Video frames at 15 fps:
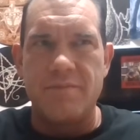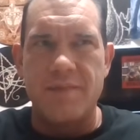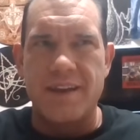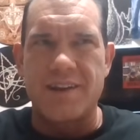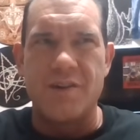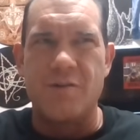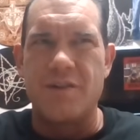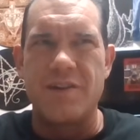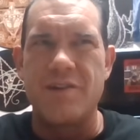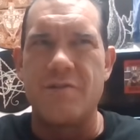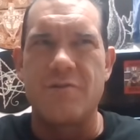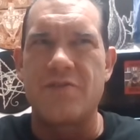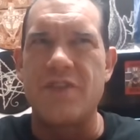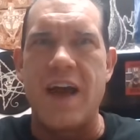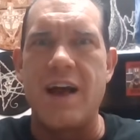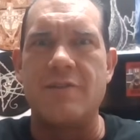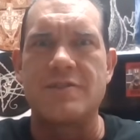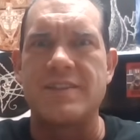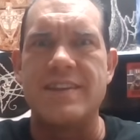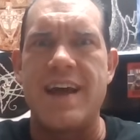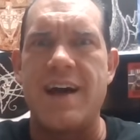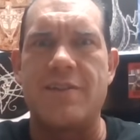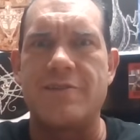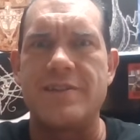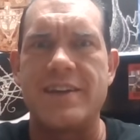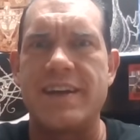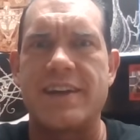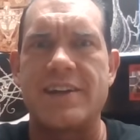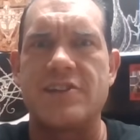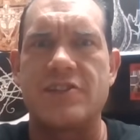I'm not going to no thousand dollar
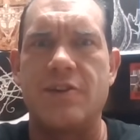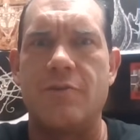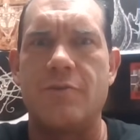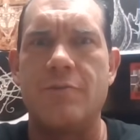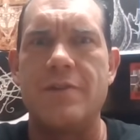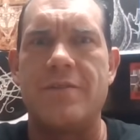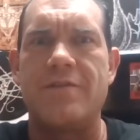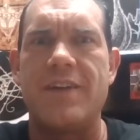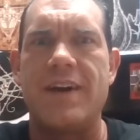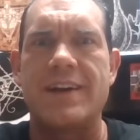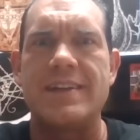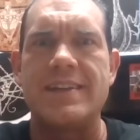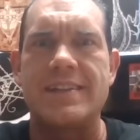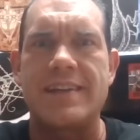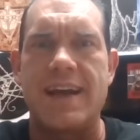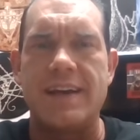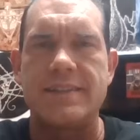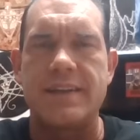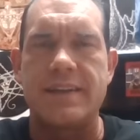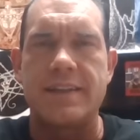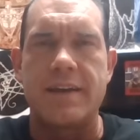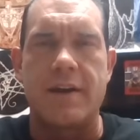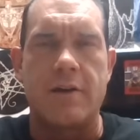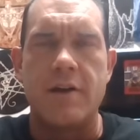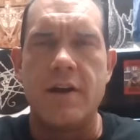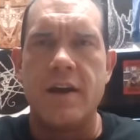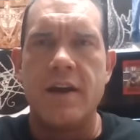ticket show. Who the fuck these guys think they are?